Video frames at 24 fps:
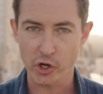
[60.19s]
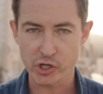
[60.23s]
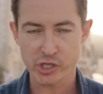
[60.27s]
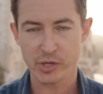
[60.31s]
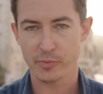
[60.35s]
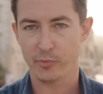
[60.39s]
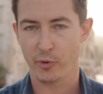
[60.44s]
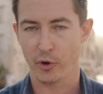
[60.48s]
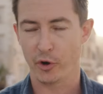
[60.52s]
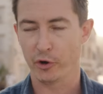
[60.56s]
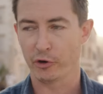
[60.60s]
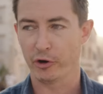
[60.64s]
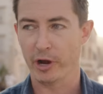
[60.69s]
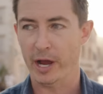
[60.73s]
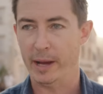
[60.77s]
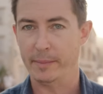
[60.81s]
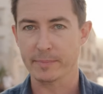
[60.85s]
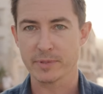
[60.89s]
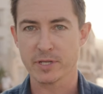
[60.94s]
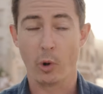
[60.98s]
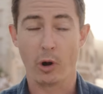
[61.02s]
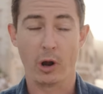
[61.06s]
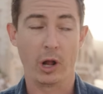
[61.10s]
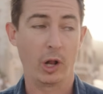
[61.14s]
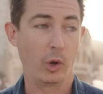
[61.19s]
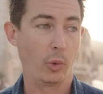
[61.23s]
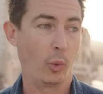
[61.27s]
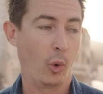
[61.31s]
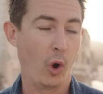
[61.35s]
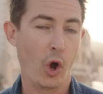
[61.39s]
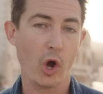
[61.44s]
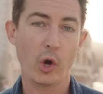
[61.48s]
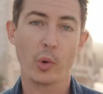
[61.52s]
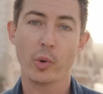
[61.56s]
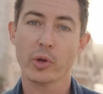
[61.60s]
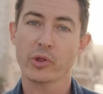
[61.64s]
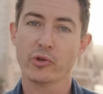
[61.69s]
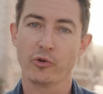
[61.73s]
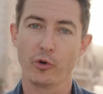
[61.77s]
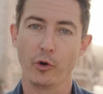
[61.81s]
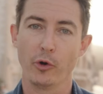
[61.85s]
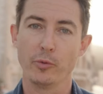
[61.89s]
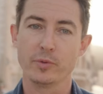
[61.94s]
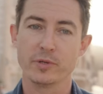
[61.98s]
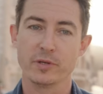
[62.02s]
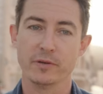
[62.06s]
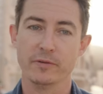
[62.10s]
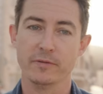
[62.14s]
coaching programs where I'll work with
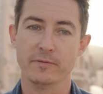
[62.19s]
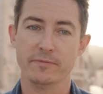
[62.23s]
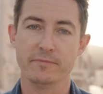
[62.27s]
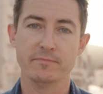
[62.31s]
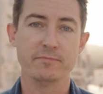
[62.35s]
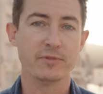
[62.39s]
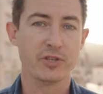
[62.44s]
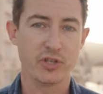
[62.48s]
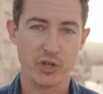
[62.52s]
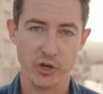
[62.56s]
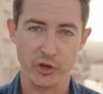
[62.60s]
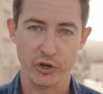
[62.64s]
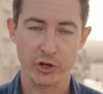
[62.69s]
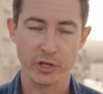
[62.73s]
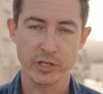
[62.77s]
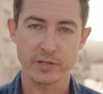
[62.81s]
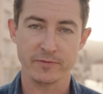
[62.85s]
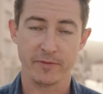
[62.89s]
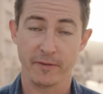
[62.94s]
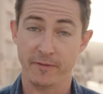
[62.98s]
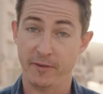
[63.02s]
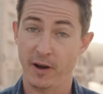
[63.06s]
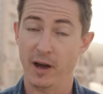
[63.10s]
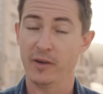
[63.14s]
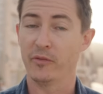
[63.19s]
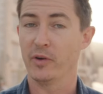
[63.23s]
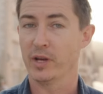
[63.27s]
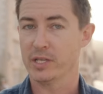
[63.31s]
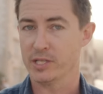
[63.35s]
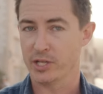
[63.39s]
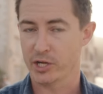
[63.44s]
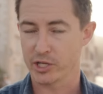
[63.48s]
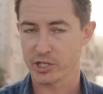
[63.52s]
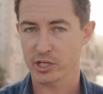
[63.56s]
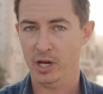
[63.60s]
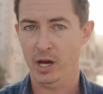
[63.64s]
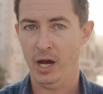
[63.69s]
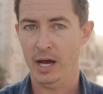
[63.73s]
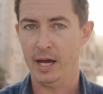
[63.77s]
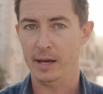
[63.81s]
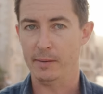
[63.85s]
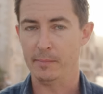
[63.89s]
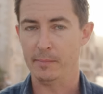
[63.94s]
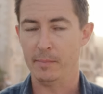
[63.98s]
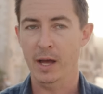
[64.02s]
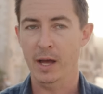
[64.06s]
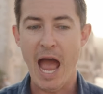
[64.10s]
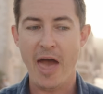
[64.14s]
groups of students for 5 weeks at a
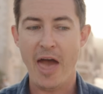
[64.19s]
time,